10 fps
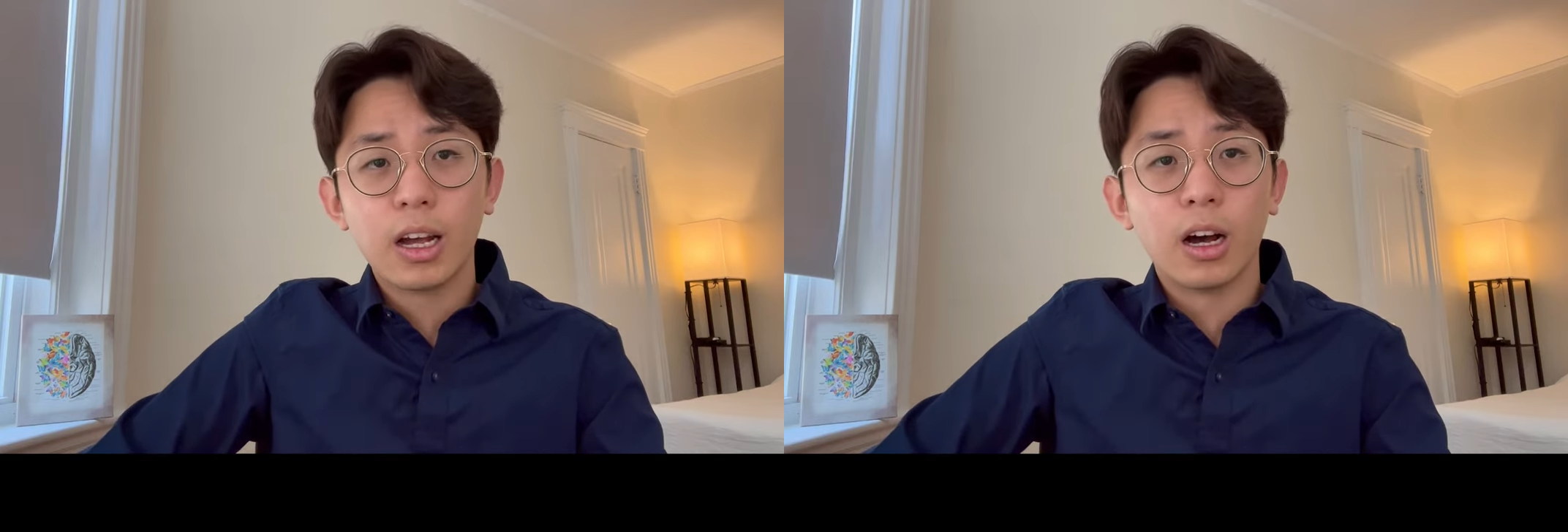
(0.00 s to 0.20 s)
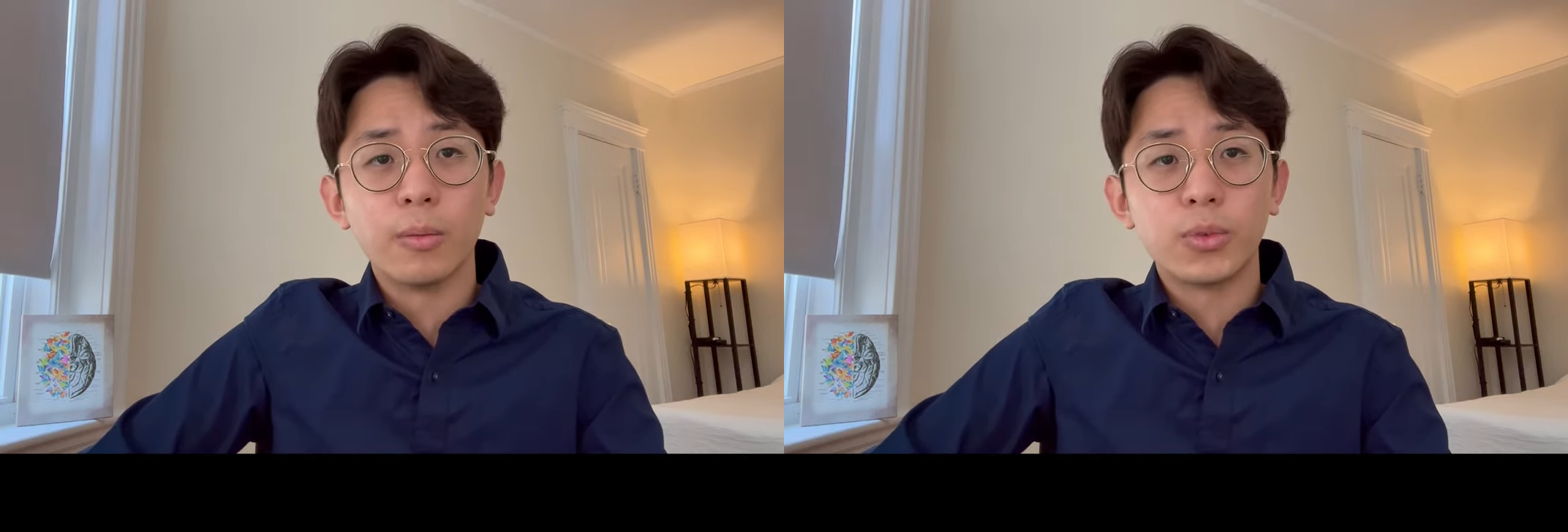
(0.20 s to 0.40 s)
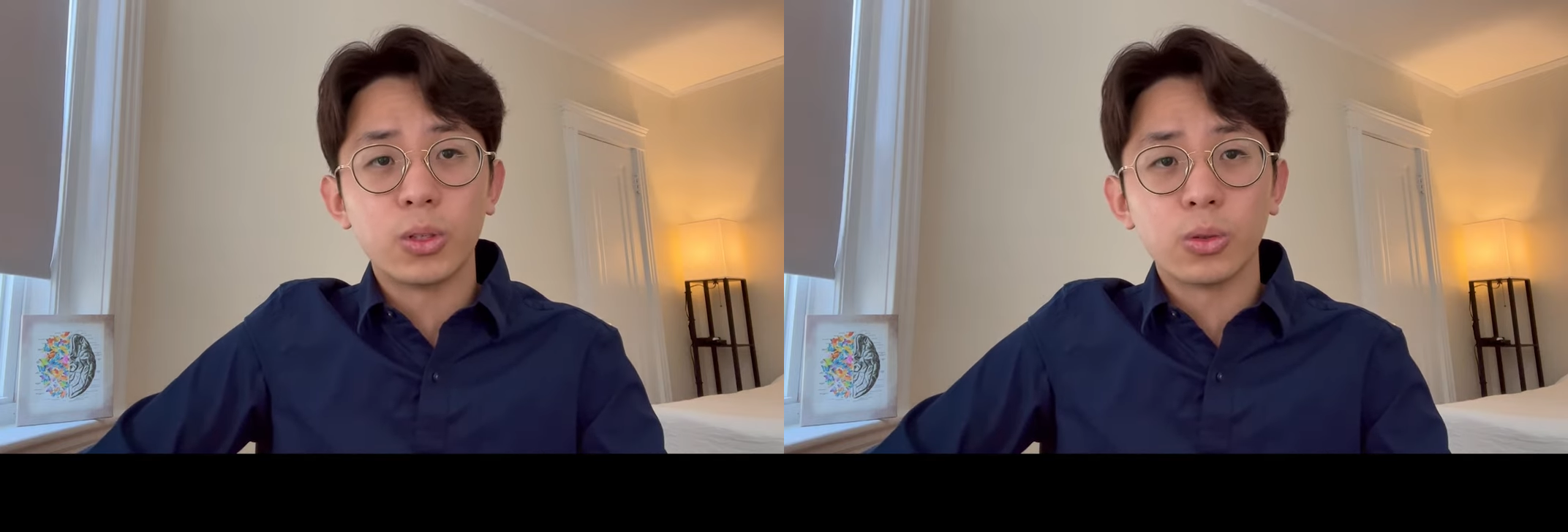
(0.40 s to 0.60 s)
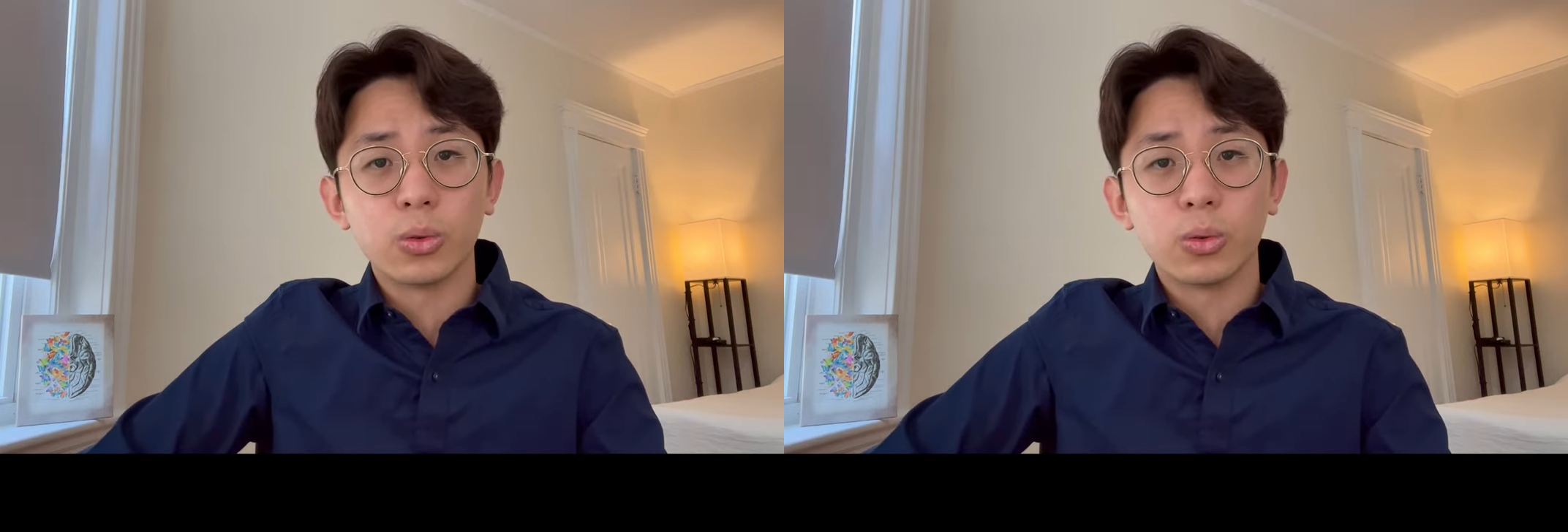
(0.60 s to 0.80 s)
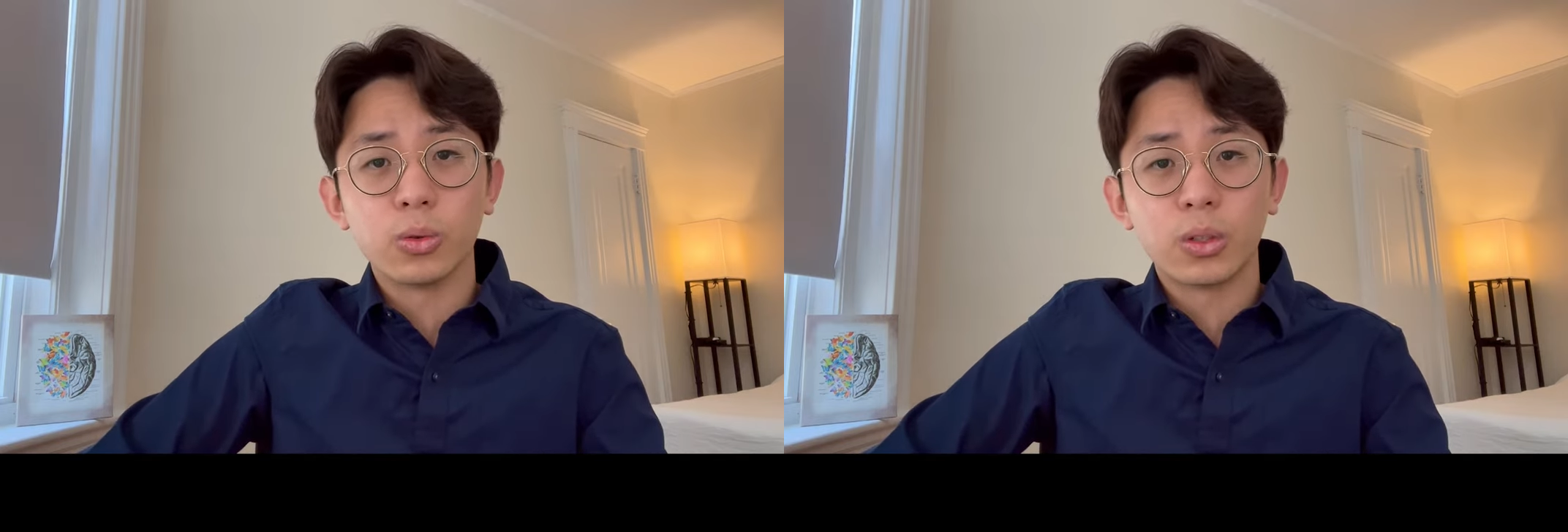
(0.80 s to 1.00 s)
um,
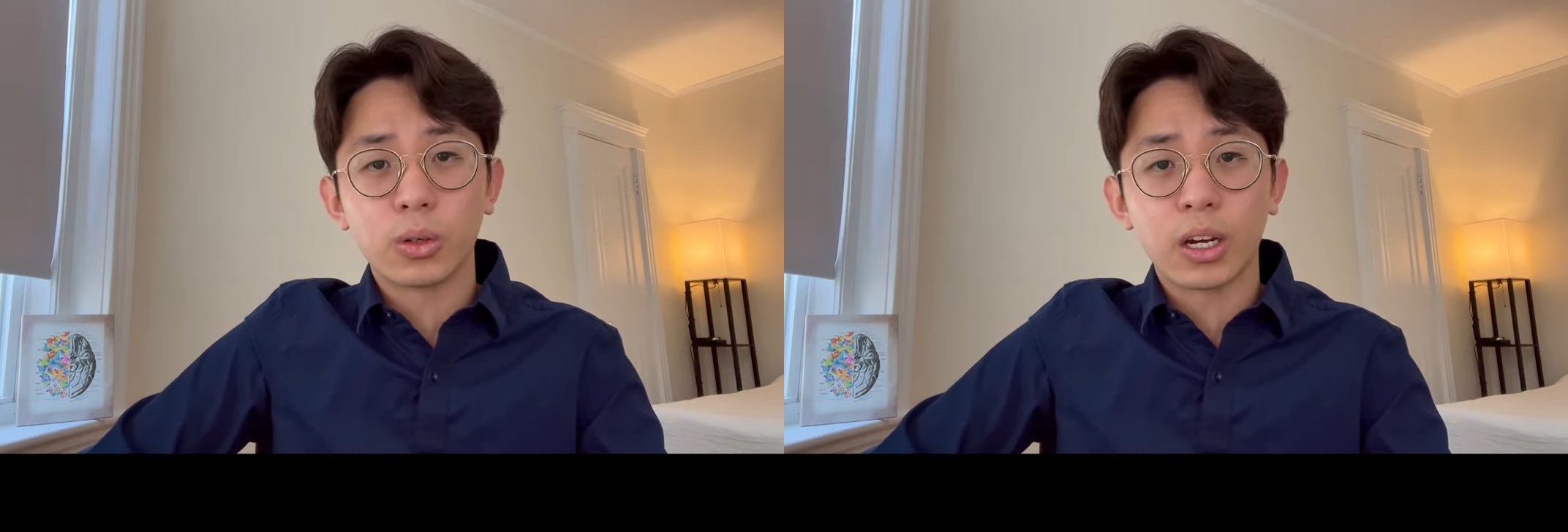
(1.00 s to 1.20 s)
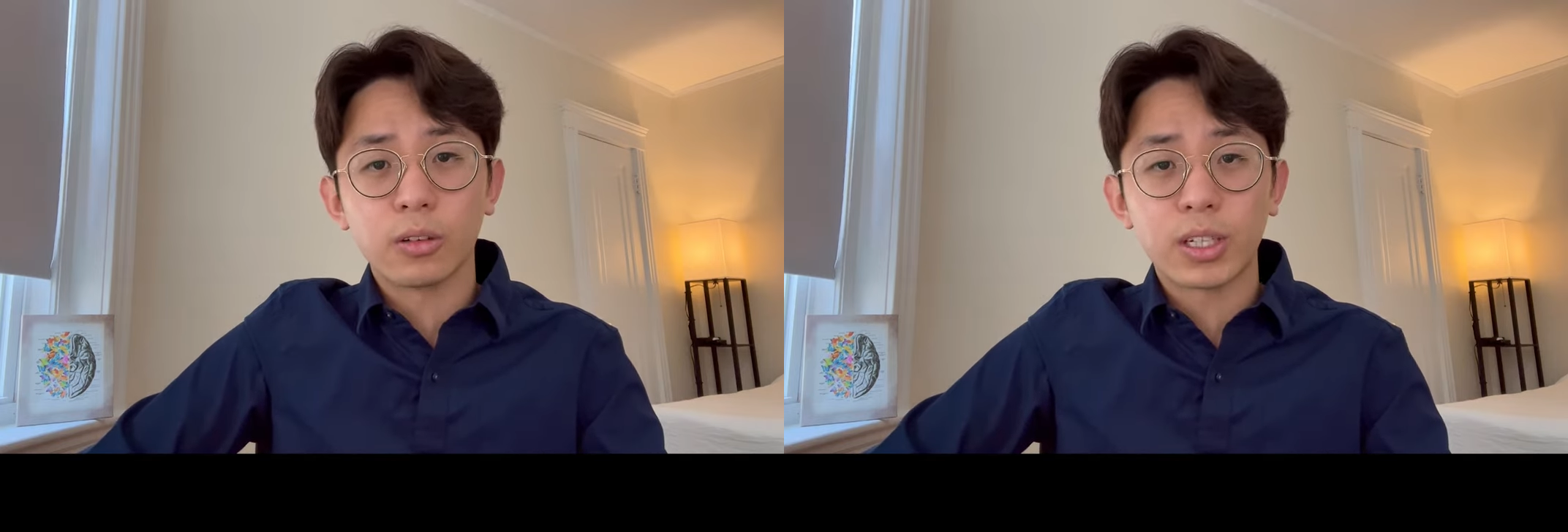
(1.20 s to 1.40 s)
to, to kind of